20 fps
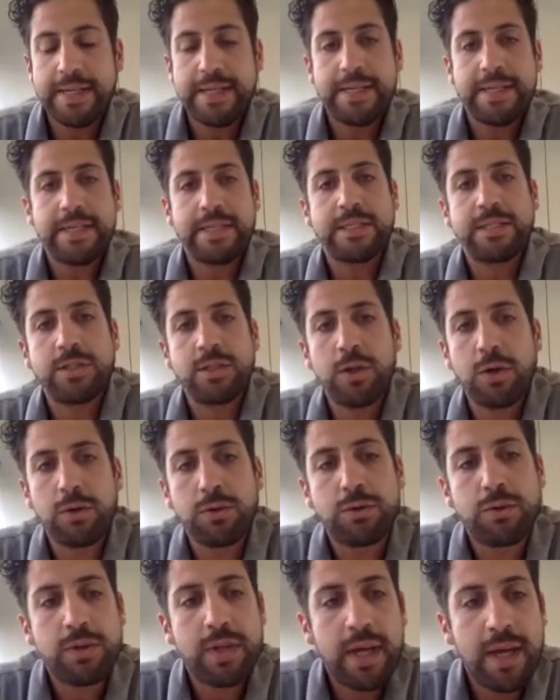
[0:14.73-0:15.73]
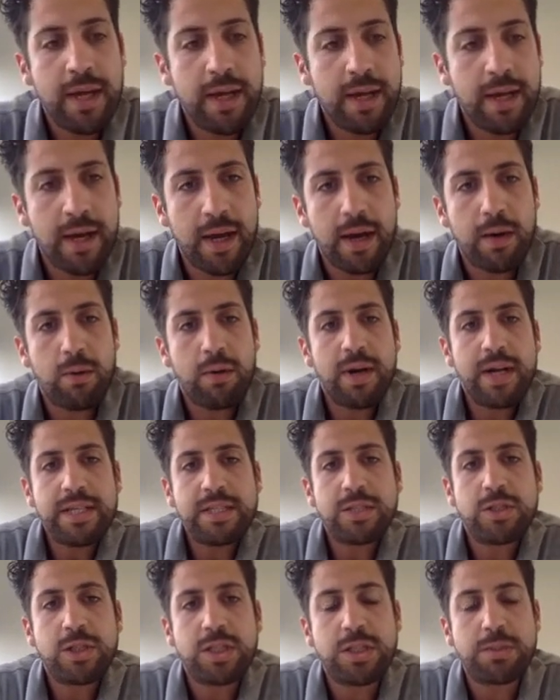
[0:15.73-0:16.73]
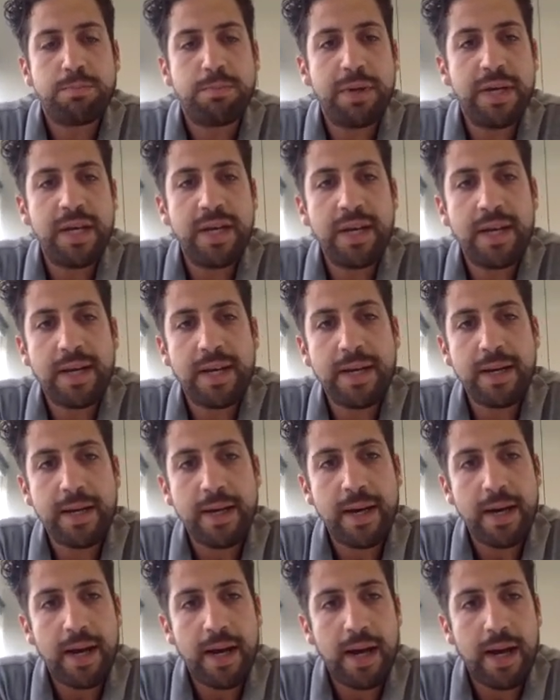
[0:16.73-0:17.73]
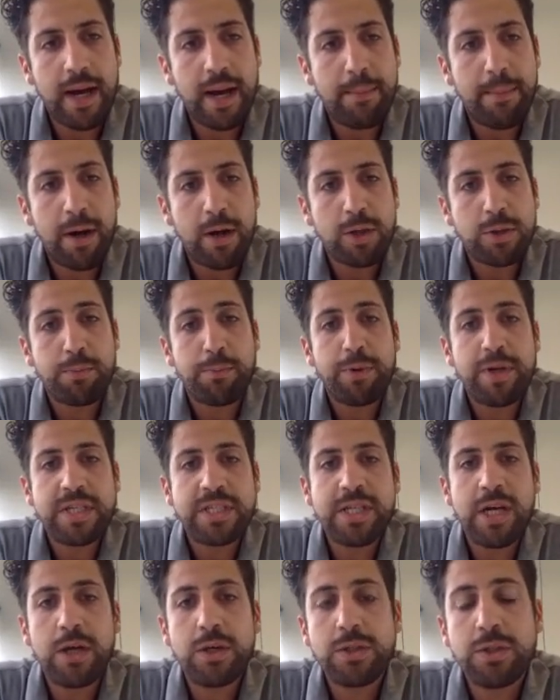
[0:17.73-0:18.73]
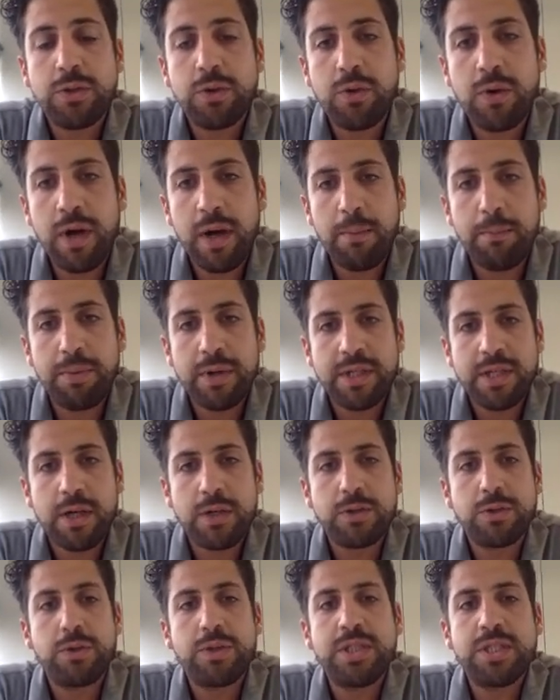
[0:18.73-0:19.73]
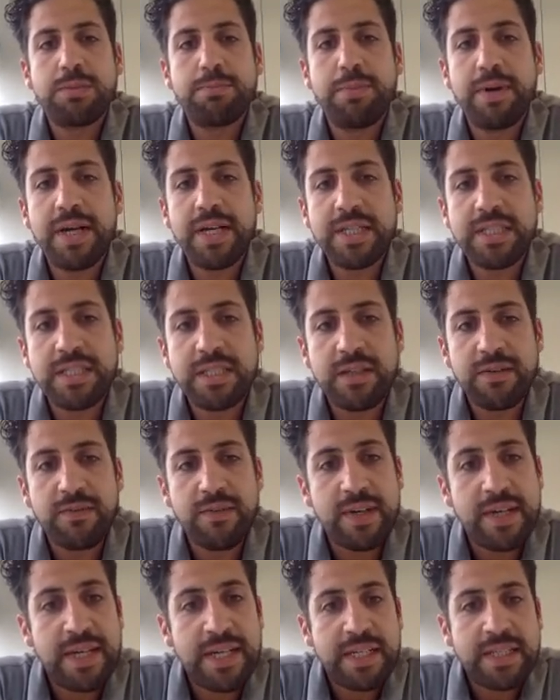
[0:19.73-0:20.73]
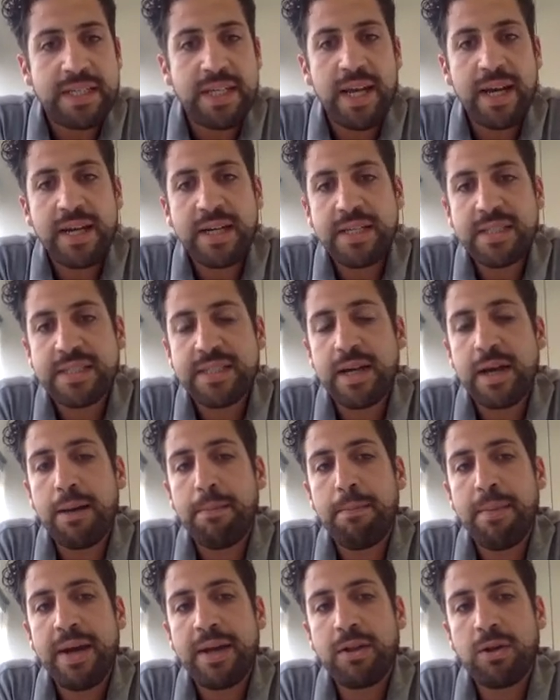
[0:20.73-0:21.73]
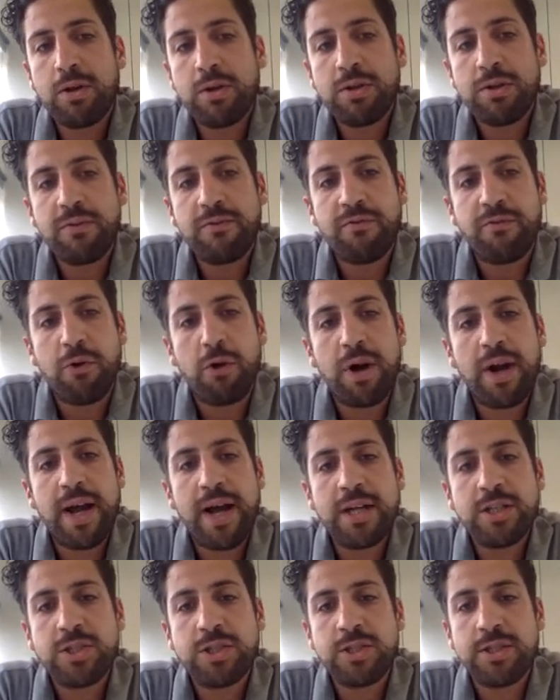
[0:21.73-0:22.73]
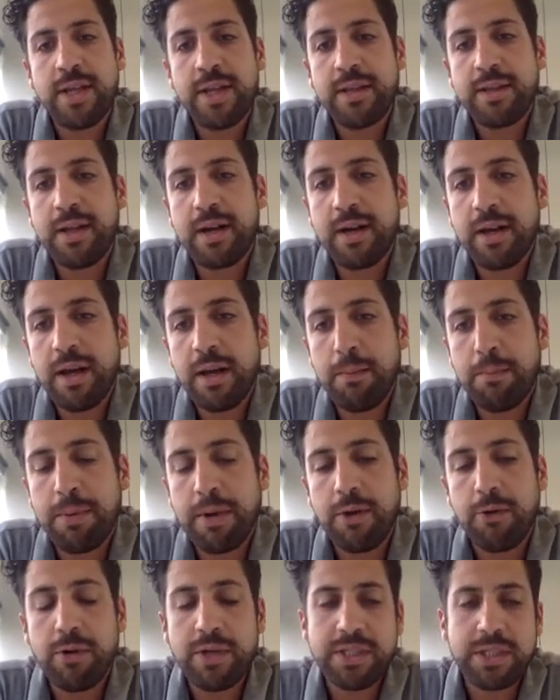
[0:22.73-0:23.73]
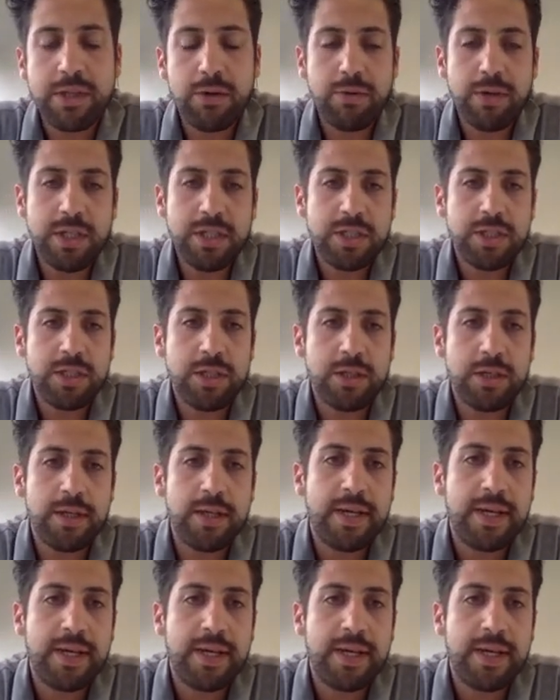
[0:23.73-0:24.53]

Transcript: So today I would like to speak about Prettau 2 and Prettau 2 Dispersive, techniques and method for large dental implant restoration.